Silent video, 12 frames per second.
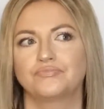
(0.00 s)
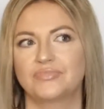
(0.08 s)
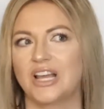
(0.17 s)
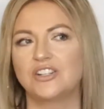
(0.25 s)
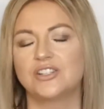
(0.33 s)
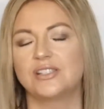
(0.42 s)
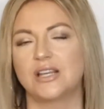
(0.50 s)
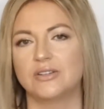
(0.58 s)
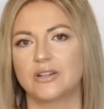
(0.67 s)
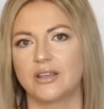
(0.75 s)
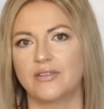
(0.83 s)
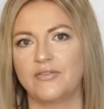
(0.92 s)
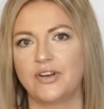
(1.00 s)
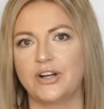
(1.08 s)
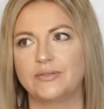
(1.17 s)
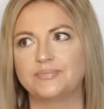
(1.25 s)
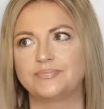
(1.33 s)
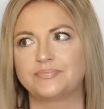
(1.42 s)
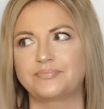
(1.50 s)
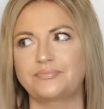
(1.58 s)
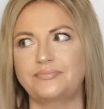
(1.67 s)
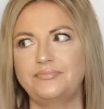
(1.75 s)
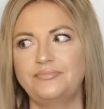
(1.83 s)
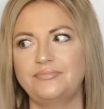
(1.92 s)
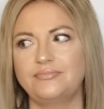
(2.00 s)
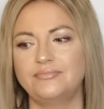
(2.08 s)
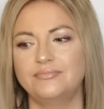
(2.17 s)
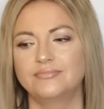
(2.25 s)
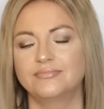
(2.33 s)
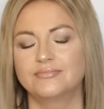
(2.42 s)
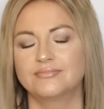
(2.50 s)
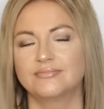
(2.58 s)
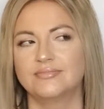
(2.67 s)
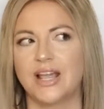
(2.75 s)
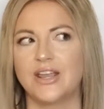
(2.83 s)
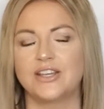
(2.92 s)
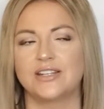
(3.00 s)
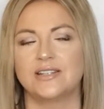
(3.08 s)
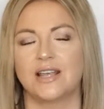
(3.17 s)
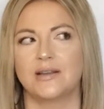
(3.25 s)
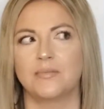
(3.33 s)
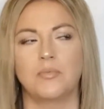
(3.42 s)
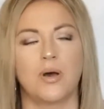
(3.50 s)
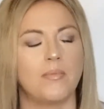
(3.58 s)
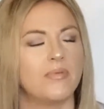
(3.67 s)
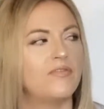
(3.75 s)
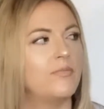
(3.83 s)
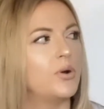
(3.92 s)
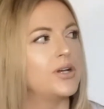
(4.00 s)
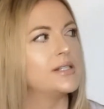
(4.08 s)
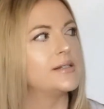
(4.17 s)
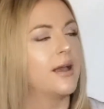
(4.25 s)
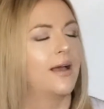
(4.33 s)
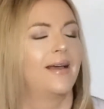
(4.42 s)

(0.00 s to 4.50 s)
That just sounded like a fart. Now you can tell I'm a mom of boys.